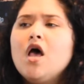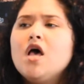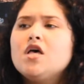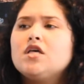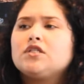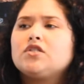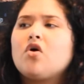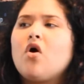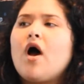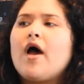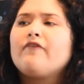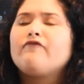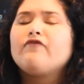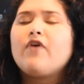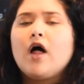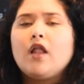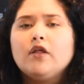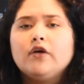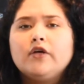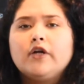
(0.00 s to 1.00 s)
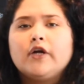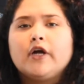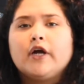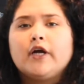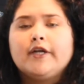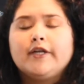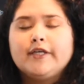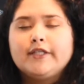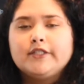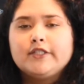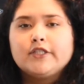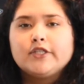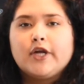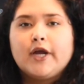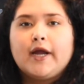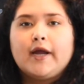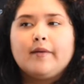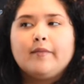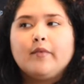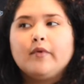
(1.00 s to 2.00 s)
So I followed her on
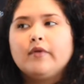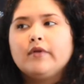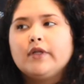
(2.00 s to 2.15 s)
Instagram.